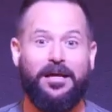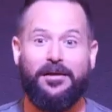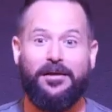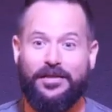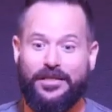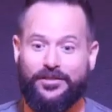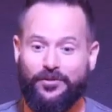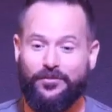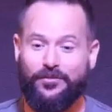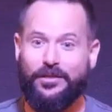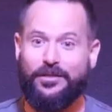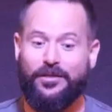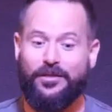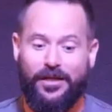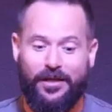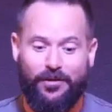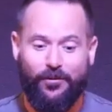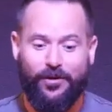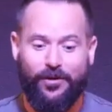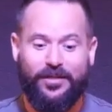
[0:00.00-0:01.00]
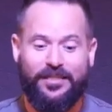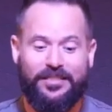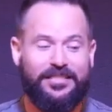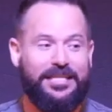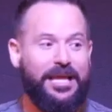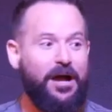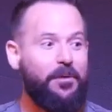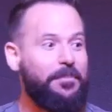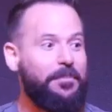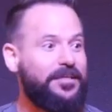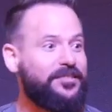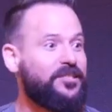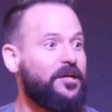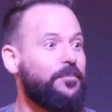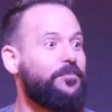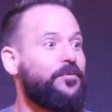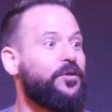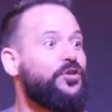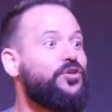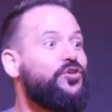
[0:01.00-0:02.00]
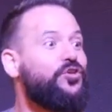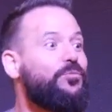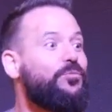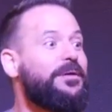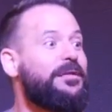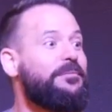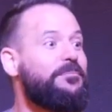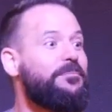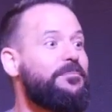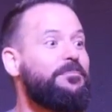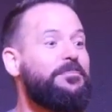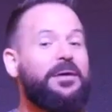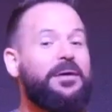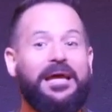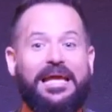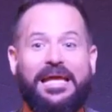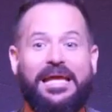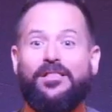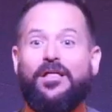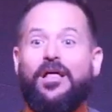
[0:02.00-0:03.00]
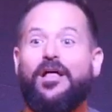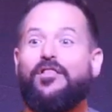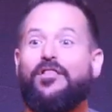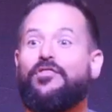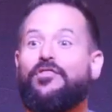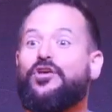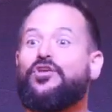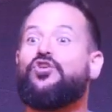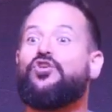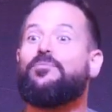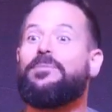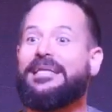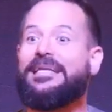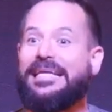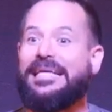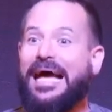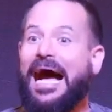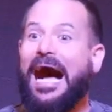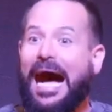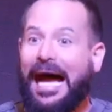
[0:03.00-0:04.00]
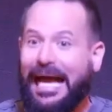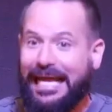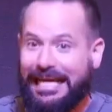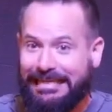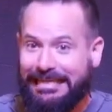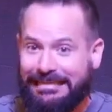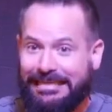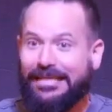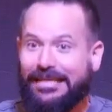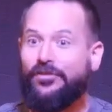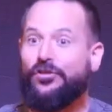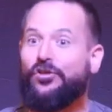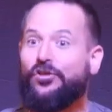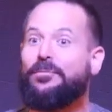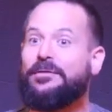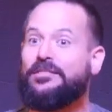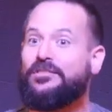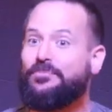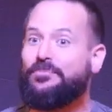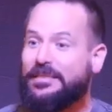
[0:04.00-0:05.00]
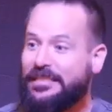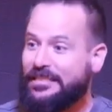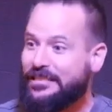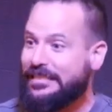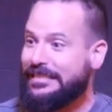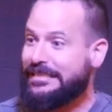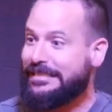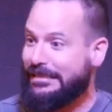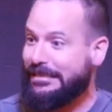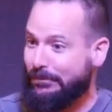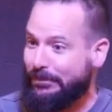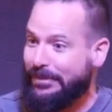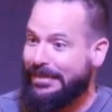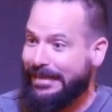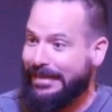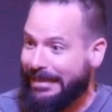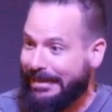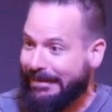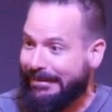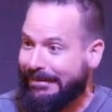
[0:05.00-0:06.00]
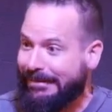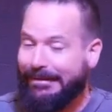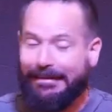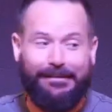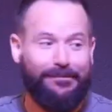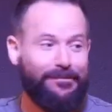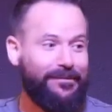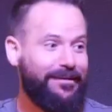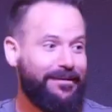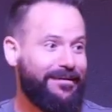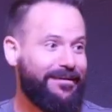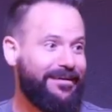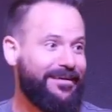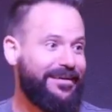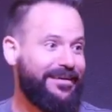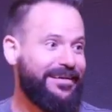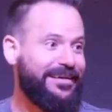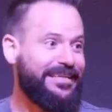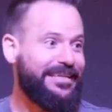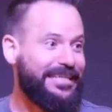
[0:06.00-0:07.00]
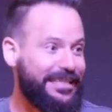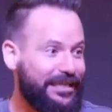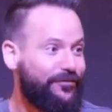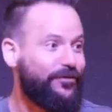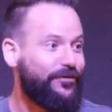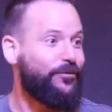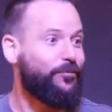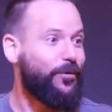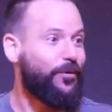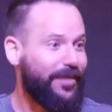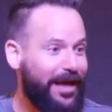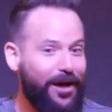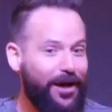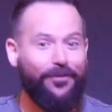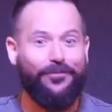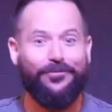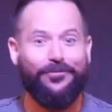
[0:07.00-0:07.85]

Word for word: These are, these, we're going to see how messed up the human, the humankind, the human species can be, even without the